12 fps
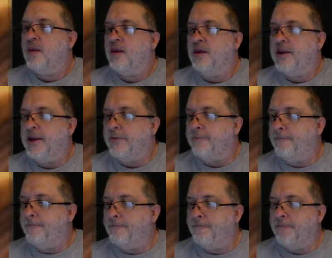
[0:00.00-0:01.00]
Yep.
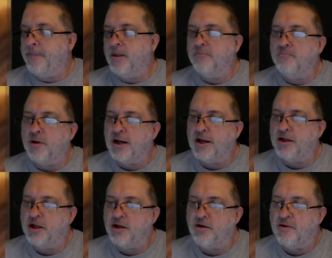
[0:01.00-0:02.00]
Brand
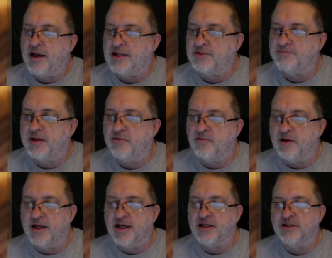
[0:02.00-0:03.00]
new, hasn't been
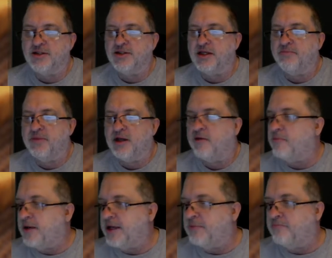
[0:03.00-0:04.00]
released. It's in the middle of
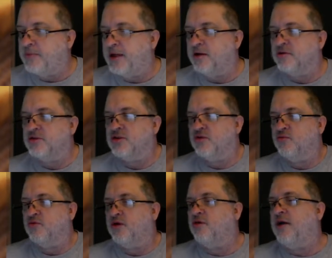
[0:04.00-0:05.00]
being built. So
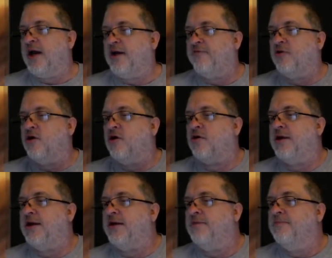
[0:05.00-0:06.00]
you're going to have
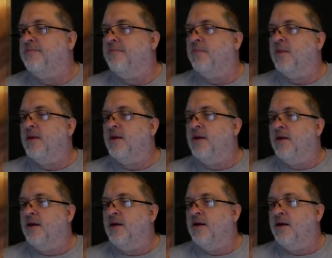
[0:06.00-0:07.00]
early.
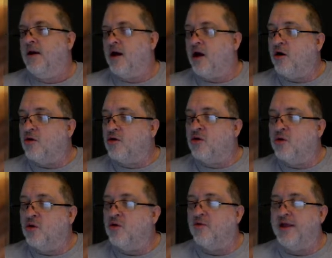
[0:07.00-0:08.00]
Oh,
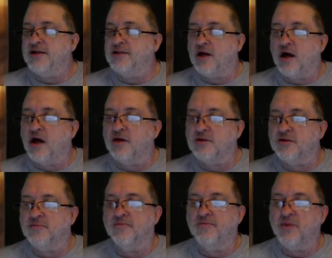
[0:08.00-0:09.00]
cool. That's
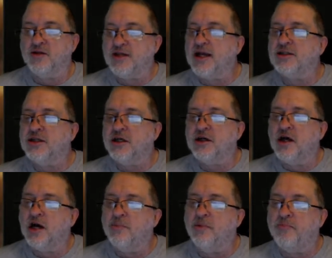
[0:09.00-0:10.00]
awesome. There's actually a
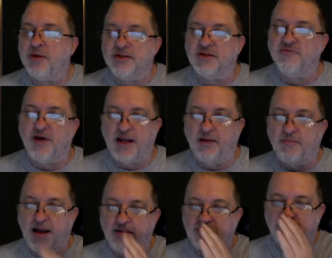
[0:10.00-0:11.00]
couple Pennsylvania
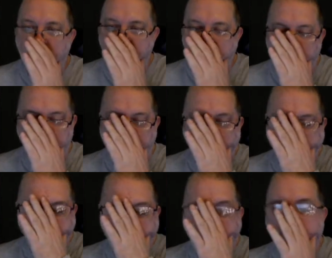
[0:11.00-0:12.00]
maps being built,
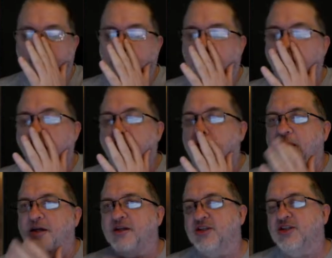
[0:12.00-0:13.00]
and they're both
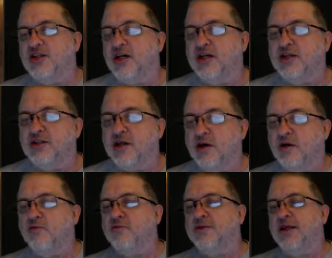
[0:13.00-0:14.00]
being discussed
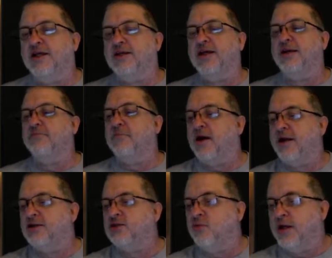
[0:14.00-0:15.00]
on TnT
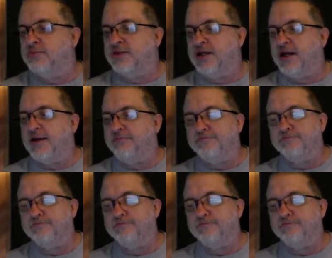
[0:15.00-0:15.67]
Modding's website.